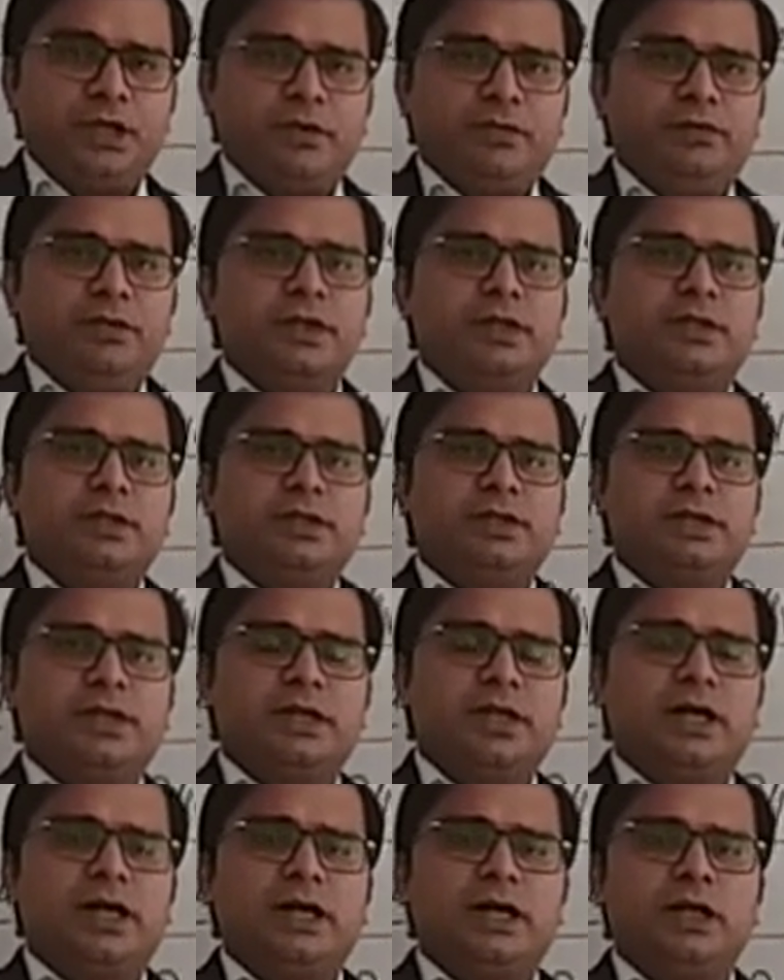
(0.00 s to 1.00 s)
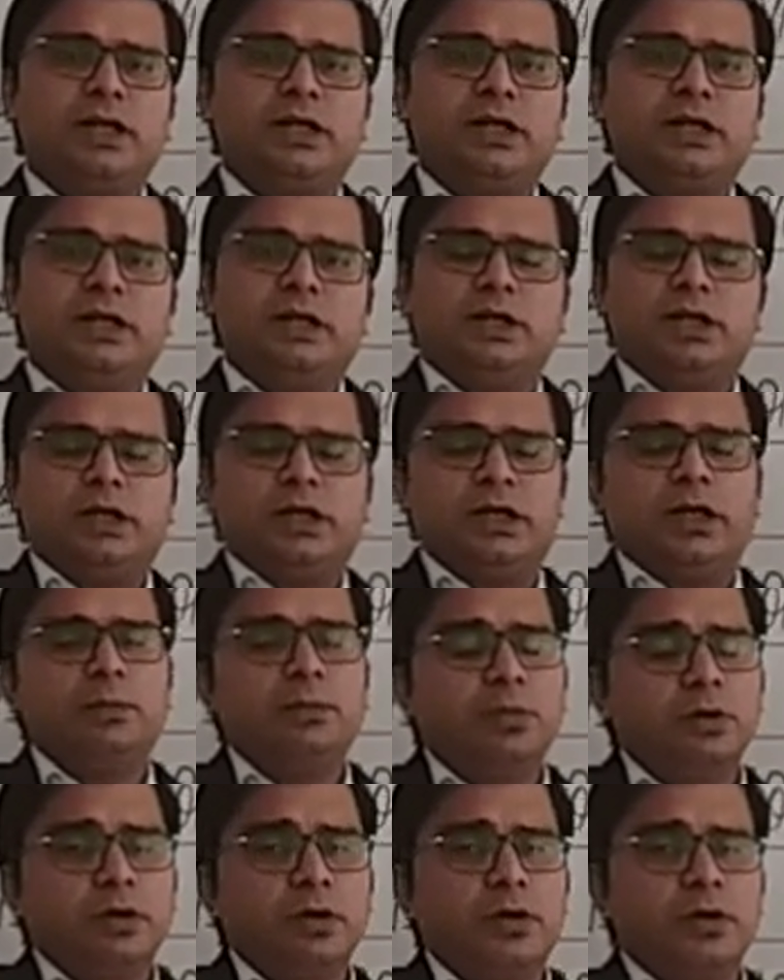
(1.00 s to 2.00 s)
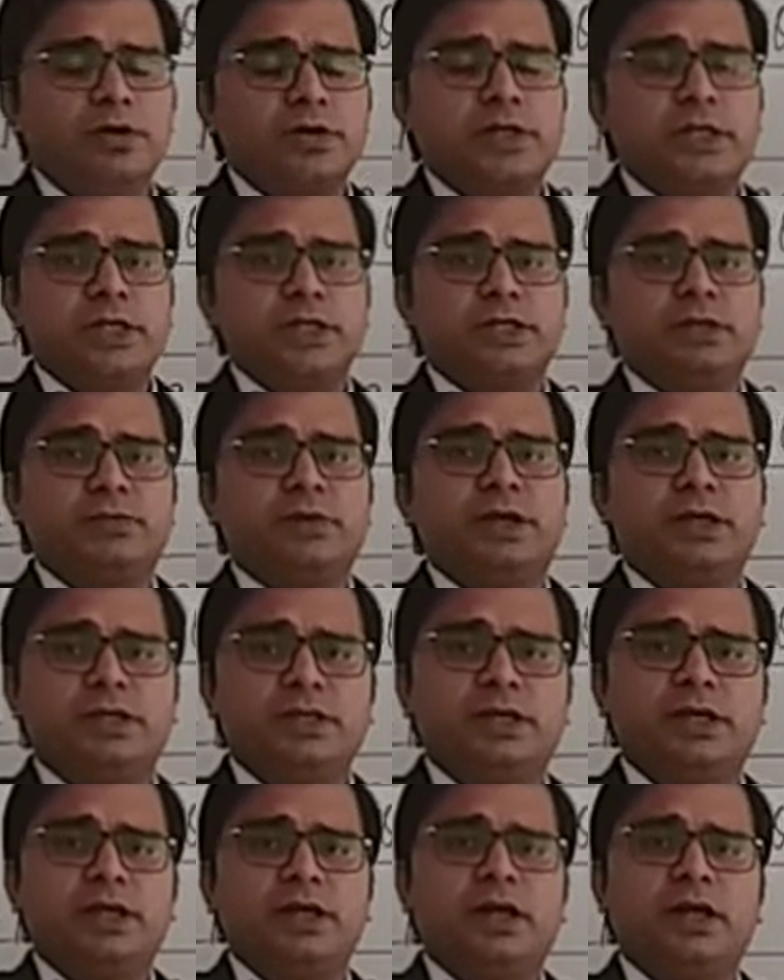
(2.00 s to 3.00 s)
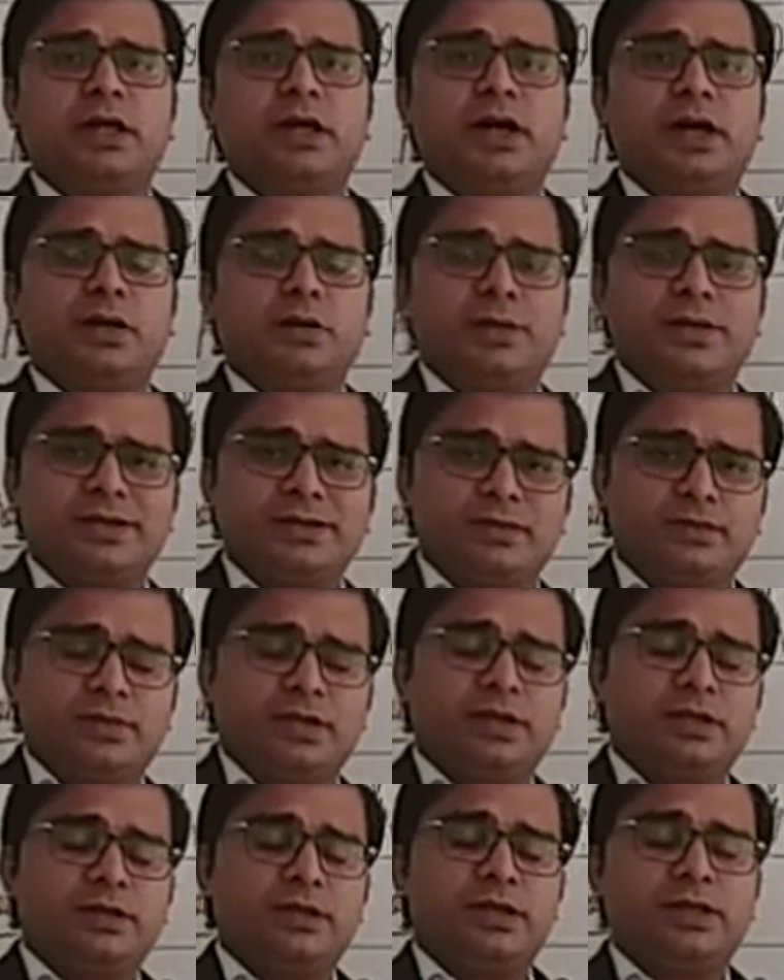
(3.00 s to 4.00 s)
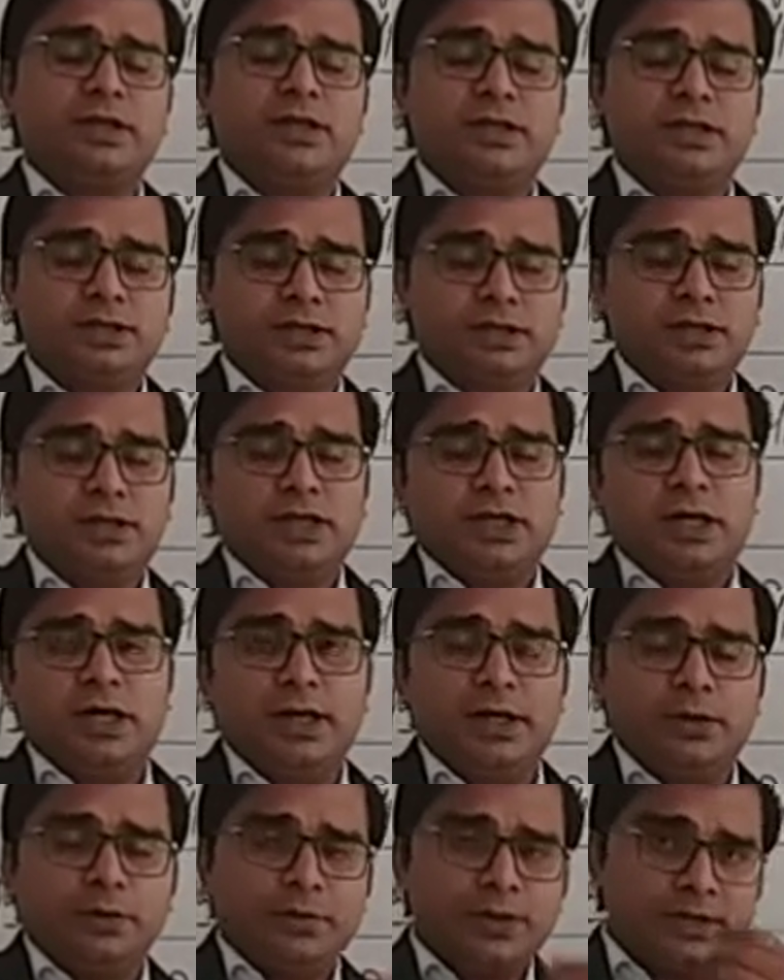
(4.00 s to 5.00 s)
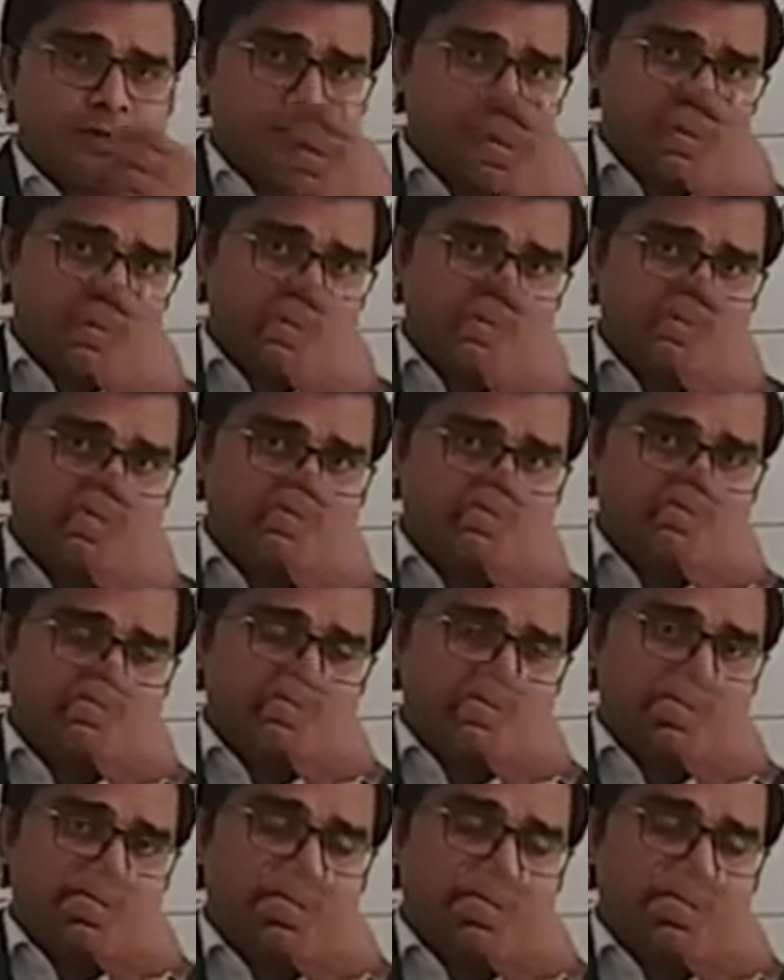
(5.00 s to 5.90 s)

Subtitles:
where there are more trees, where there is harvesting, and